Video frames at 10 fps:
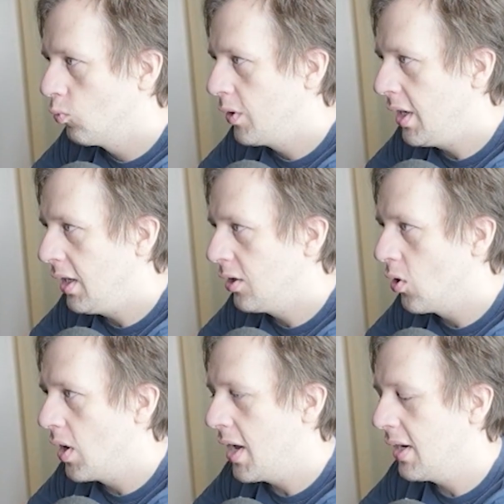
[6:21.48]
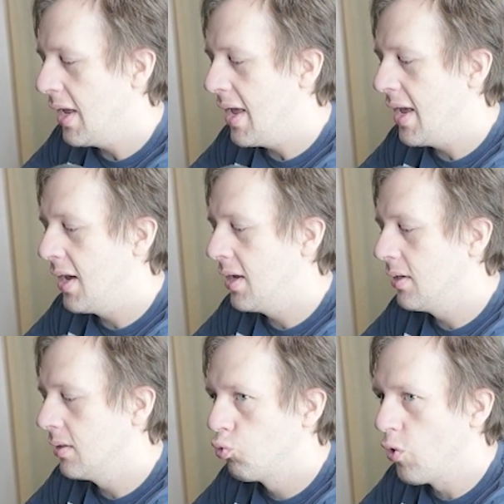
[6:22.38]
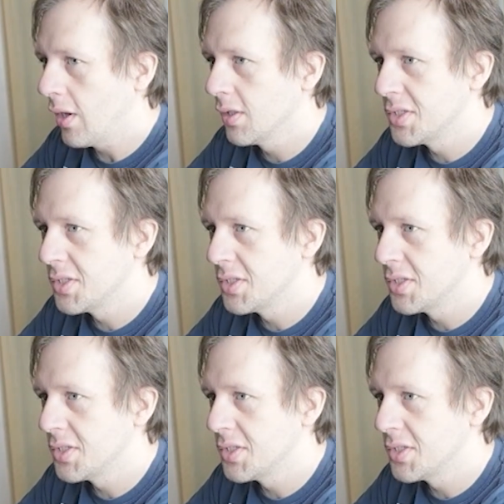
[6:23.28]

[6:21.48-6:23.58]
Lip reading: we go ahead and Reckless